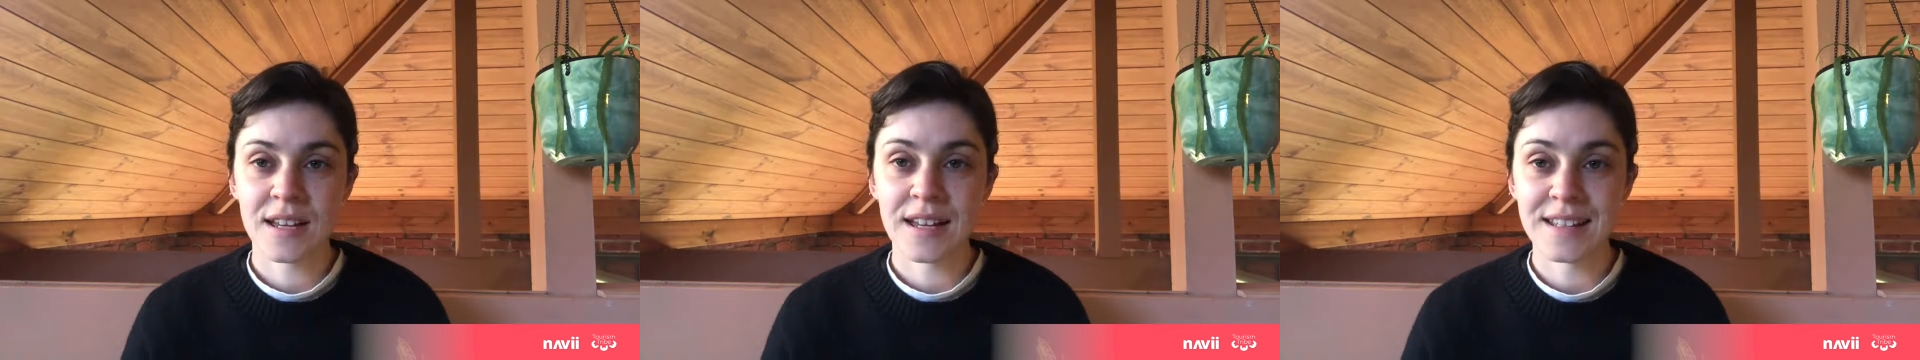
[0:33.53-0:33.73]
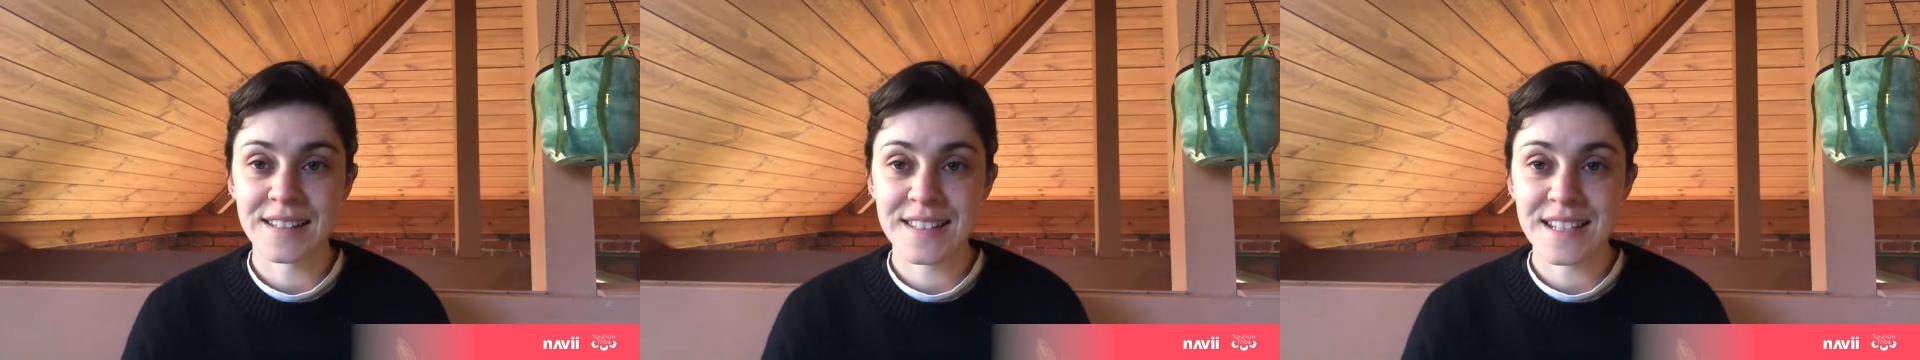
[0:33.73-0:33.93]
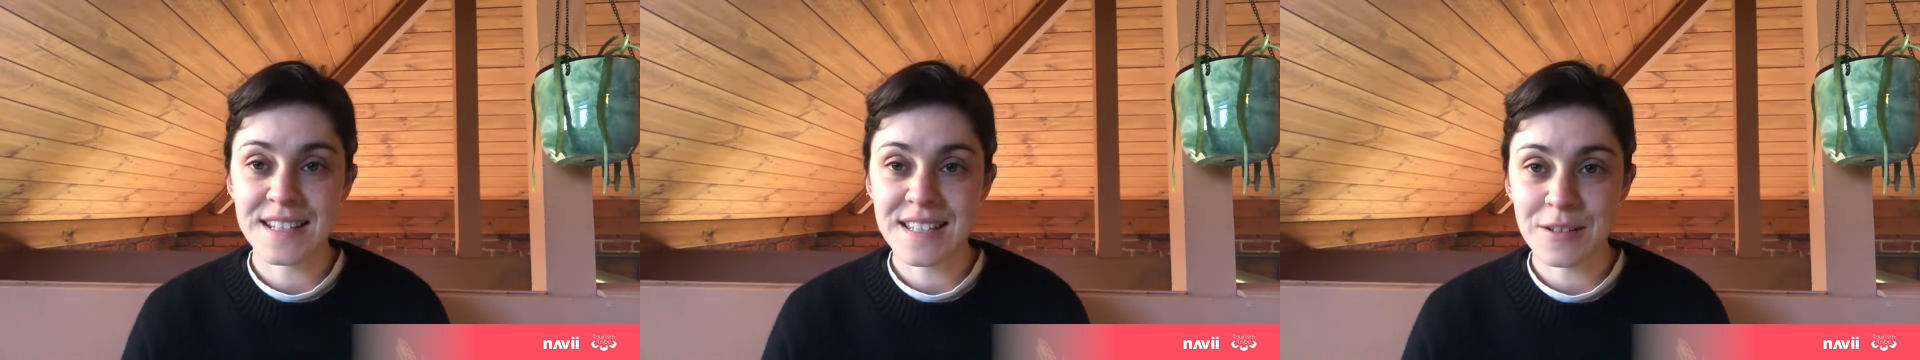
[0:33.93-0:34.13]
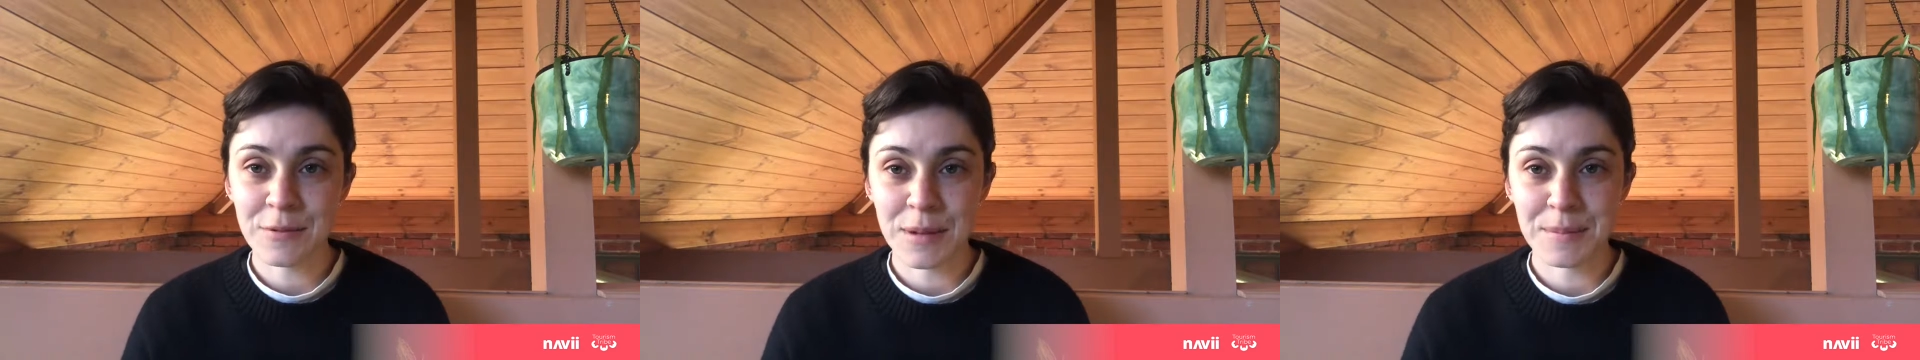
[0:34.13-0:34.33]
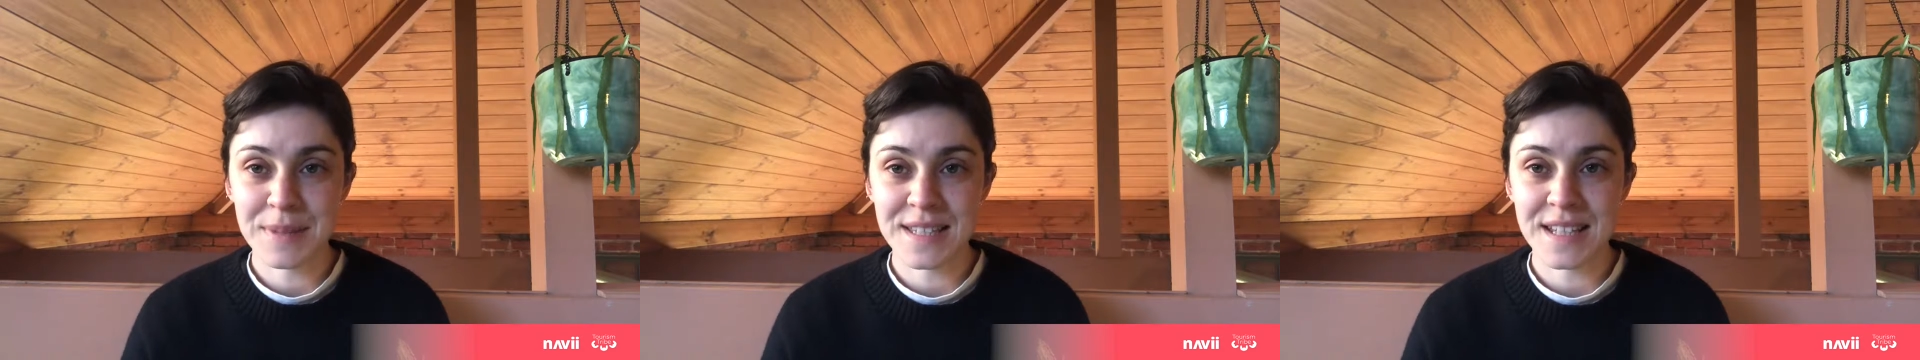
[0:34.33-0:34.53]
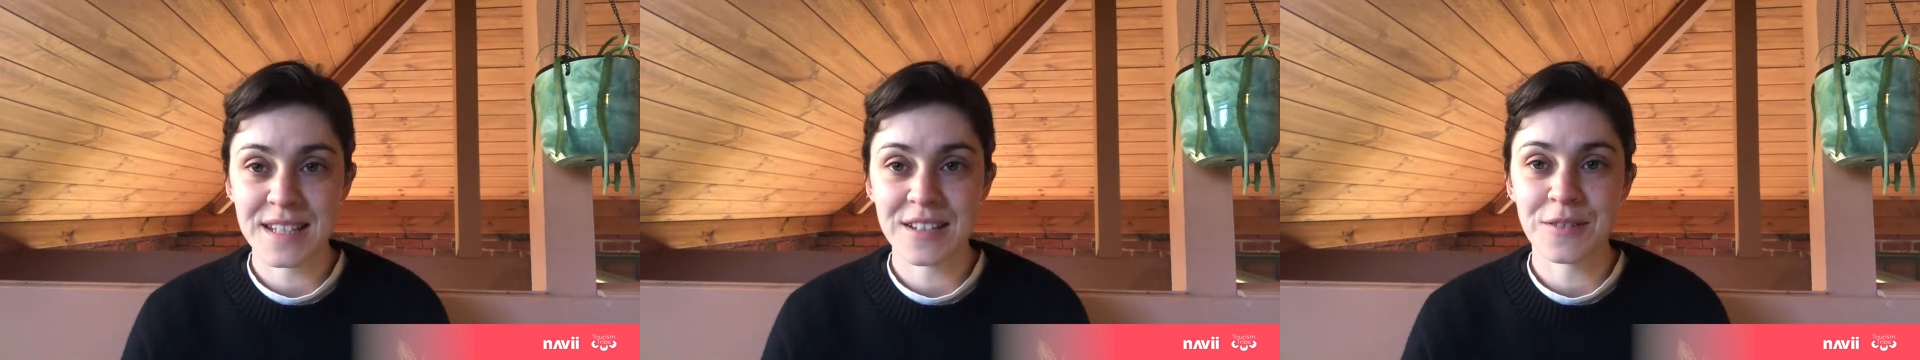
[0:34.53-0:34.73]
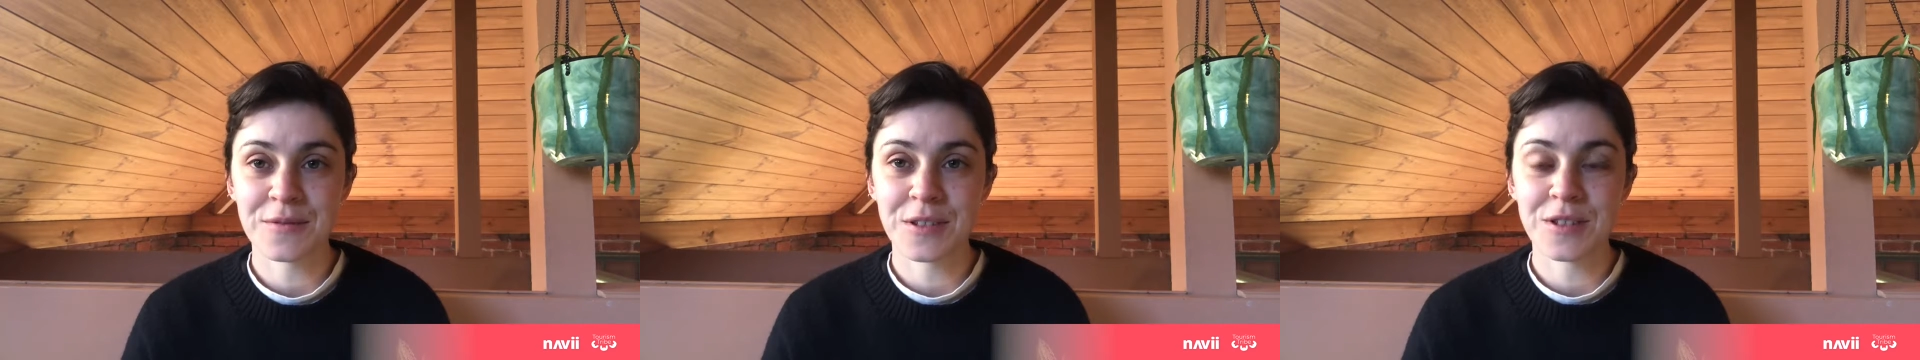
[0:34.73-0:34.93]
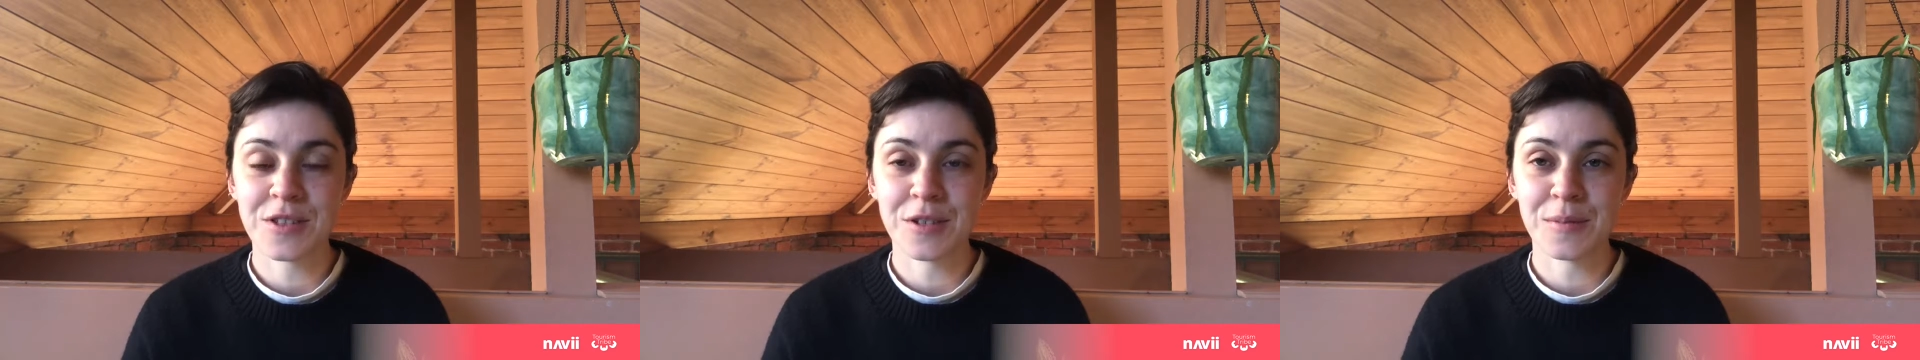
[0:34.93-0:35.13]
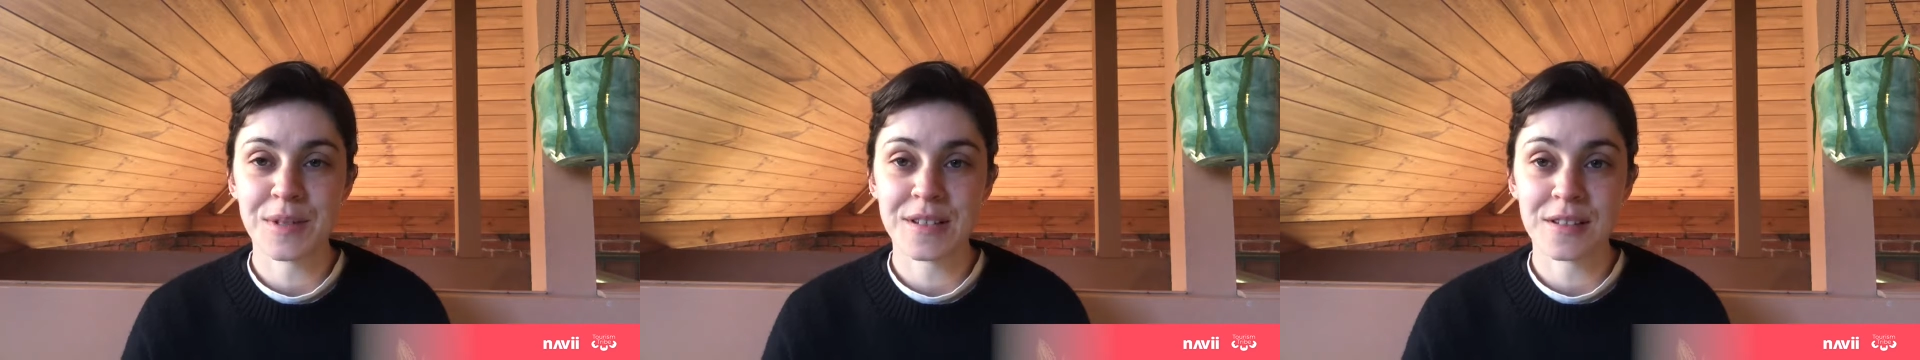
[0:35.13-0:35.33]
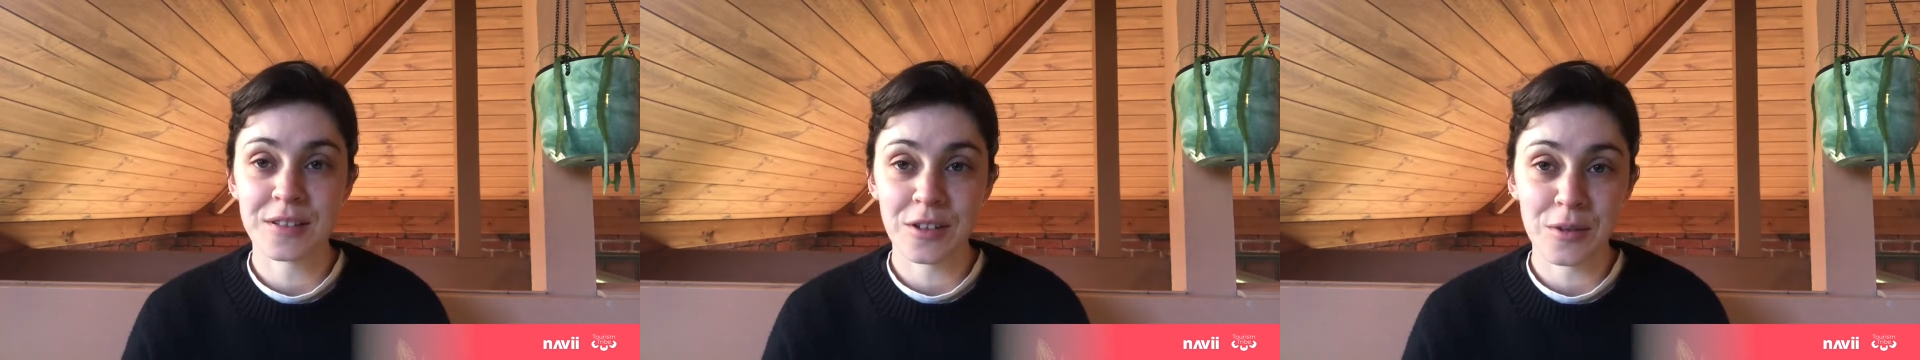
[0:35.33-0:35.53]
and 61% of
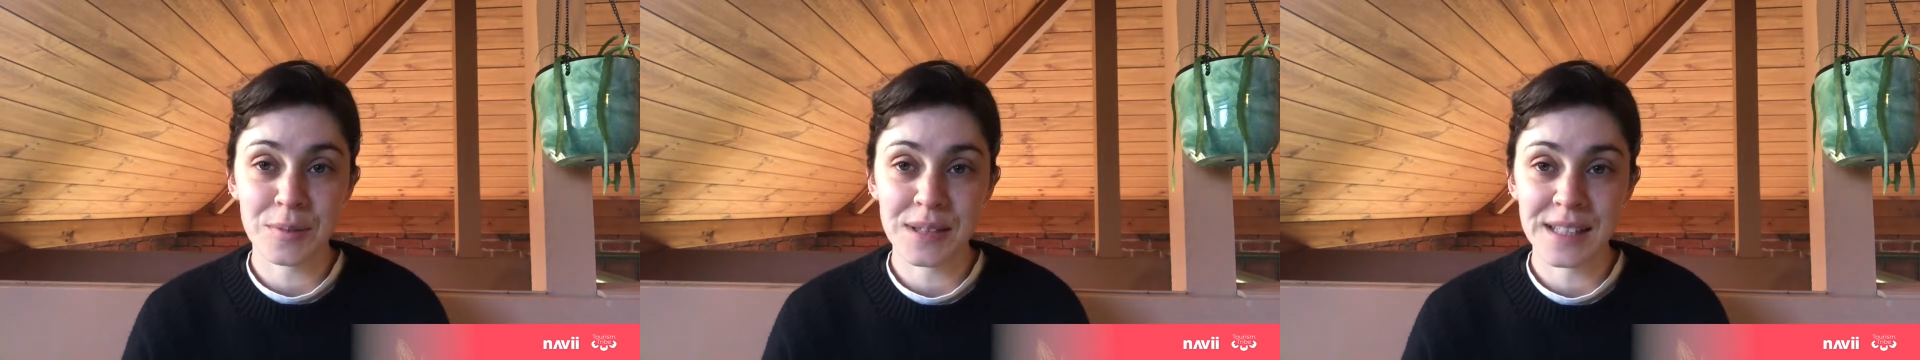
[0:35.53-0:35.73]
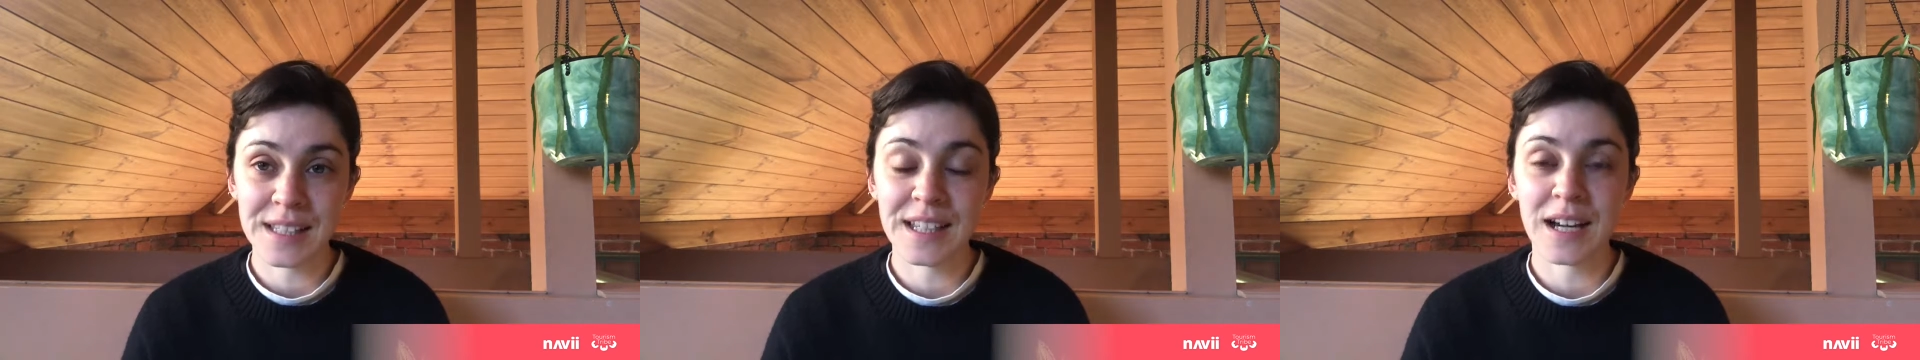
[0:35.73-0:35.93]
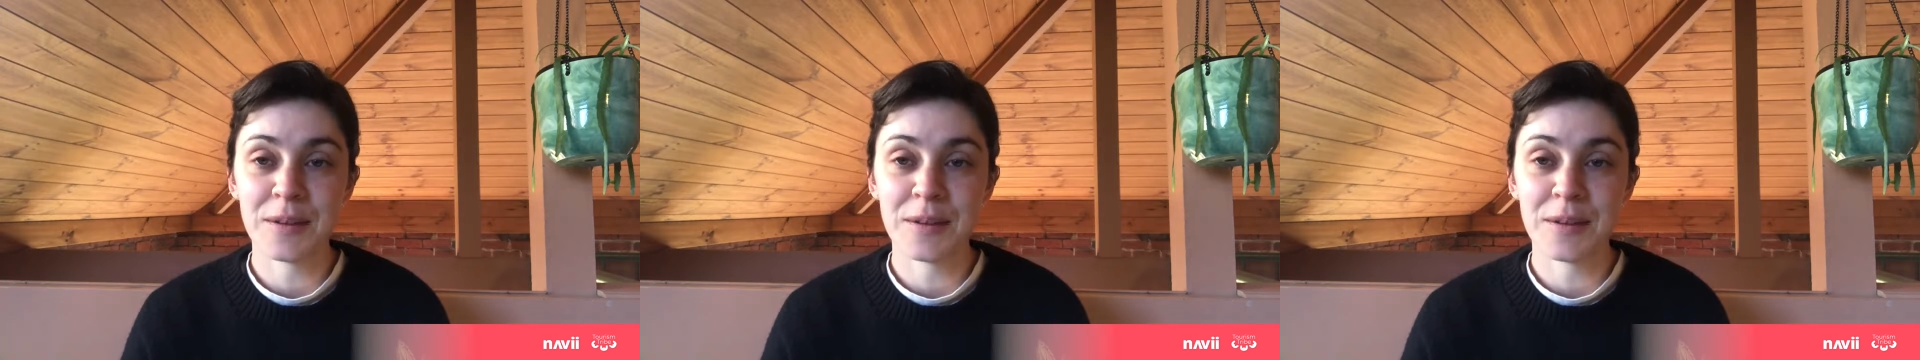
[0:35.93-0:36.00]
consumers globally